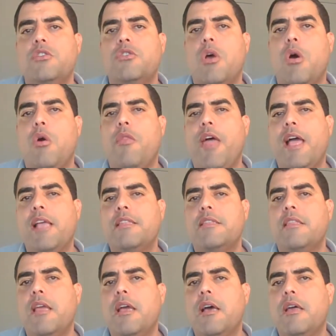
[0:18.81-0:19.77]
So
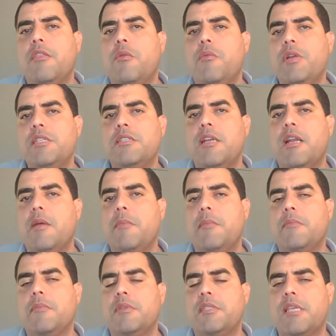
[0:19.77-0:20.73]
that the reason
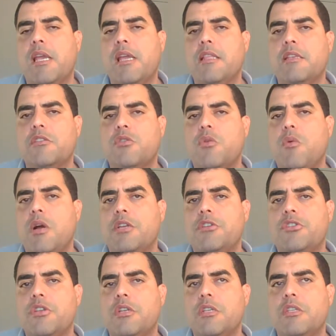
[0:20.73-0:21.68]
I'm saying this
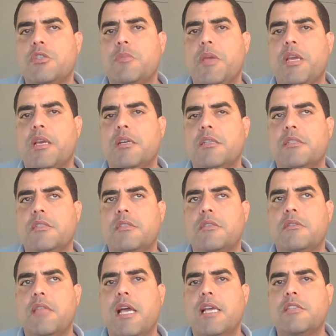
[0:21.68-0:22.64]
question is
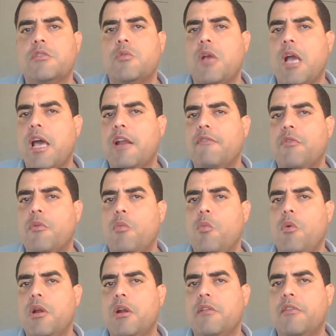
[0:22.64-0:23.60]
because that's kind
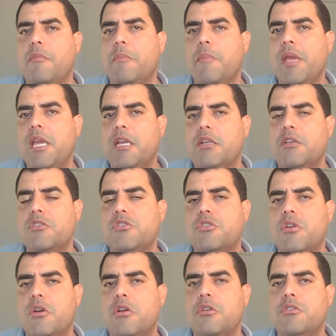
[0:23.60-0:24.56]
of one of the main
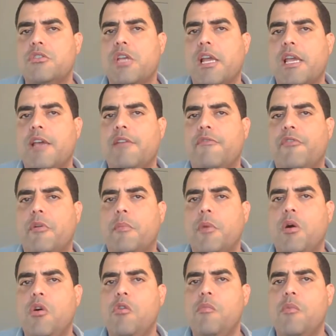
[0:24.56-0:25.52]
concerns I get
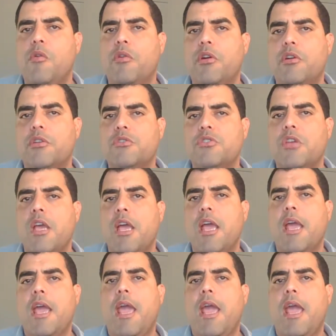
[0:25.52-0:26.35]
from homeowners.